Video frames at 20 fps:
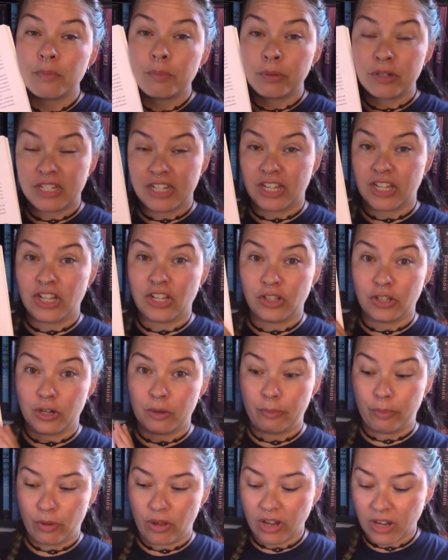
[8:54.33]

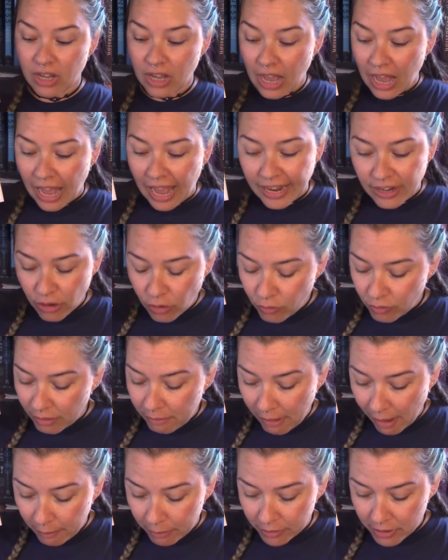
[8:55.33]
particular book, I don't
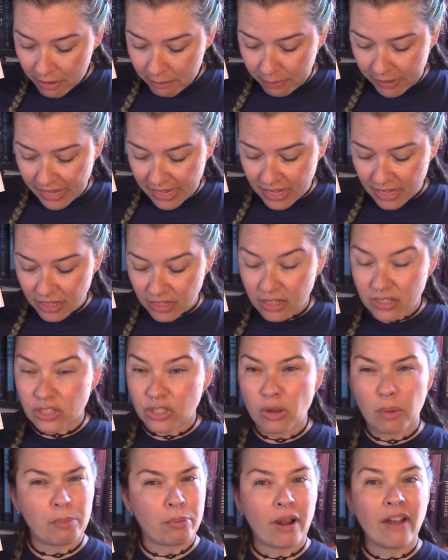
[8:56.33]
remember it being
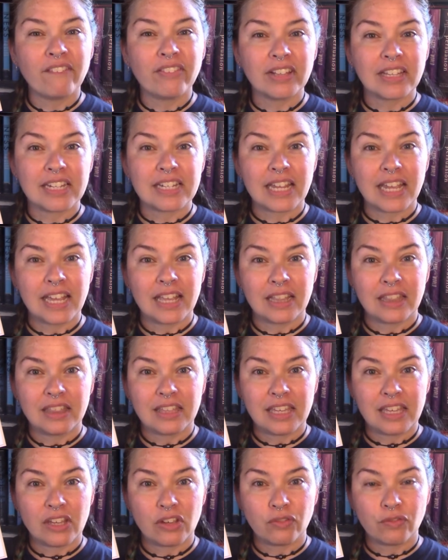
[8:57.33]
so prevalent
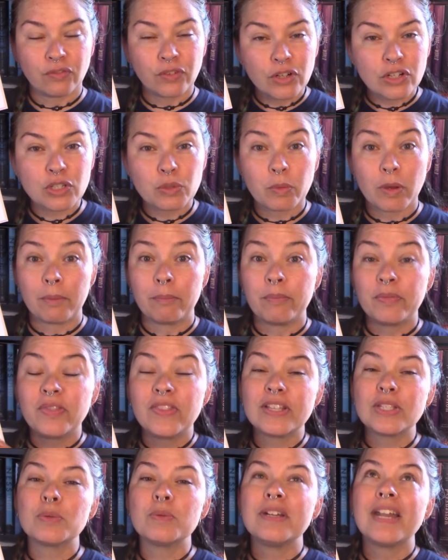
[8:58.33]
in the first one,
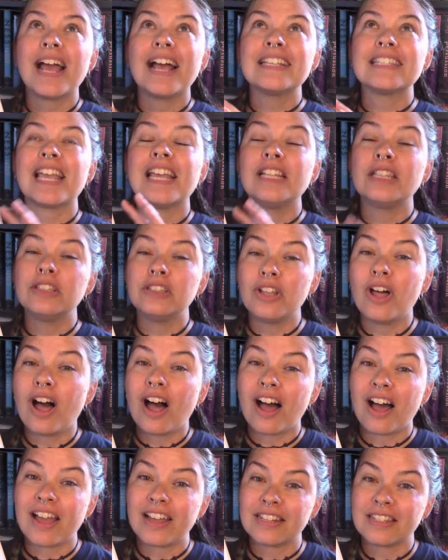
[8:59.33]
but this one has a
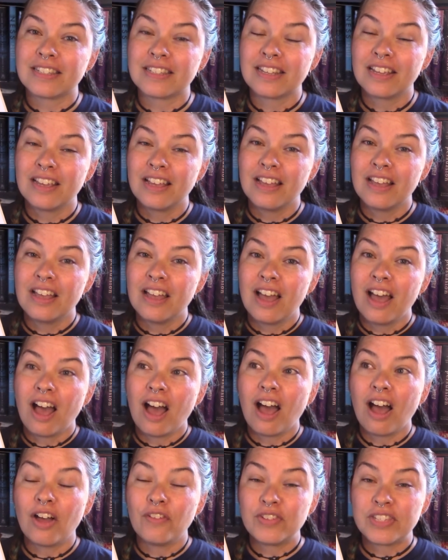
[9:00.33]
lot
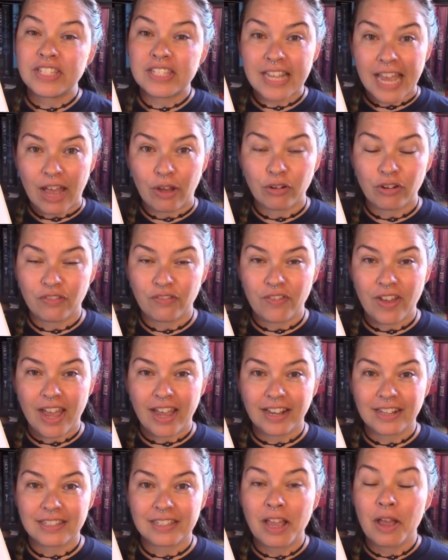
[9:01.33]
of sound
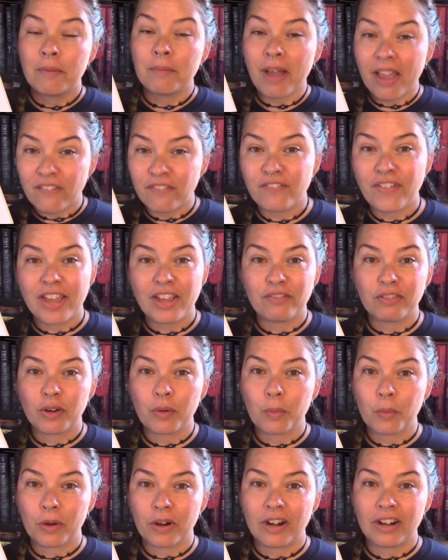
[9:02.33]
effects. My
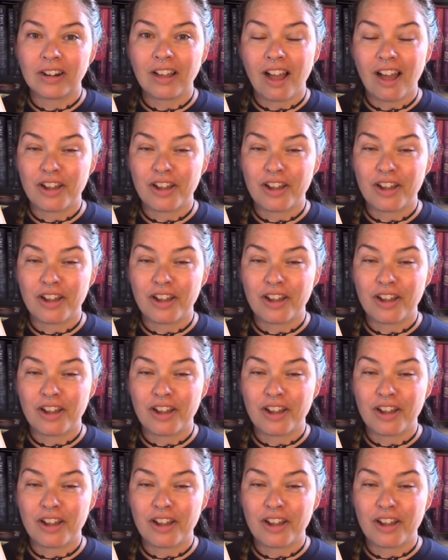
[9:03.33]
favorite word,